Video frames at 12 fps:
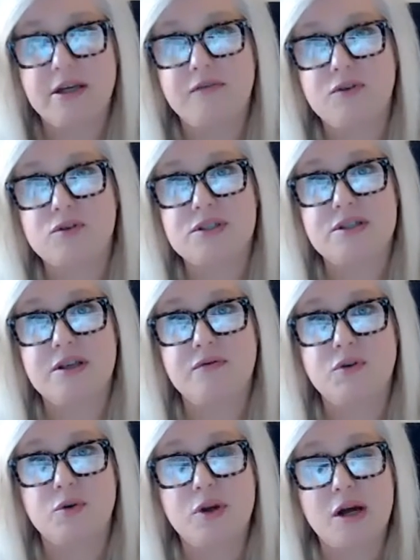if
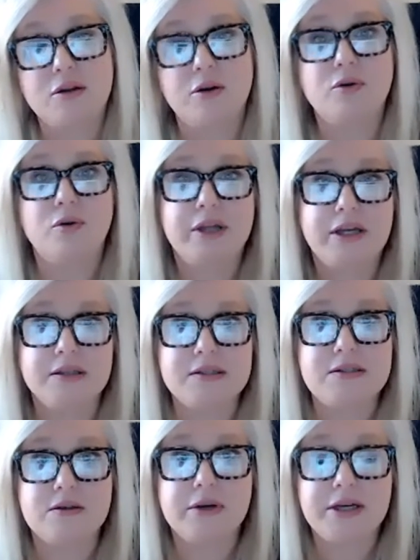they're not local, they can
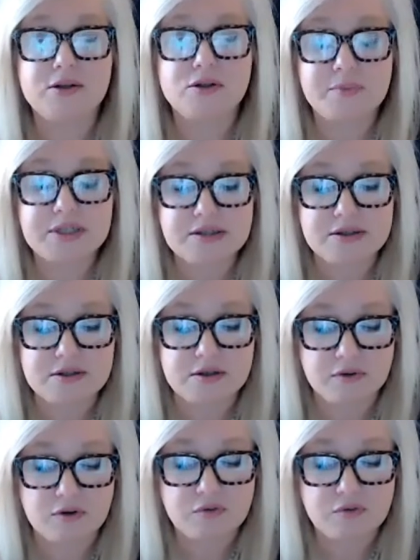still handle business over the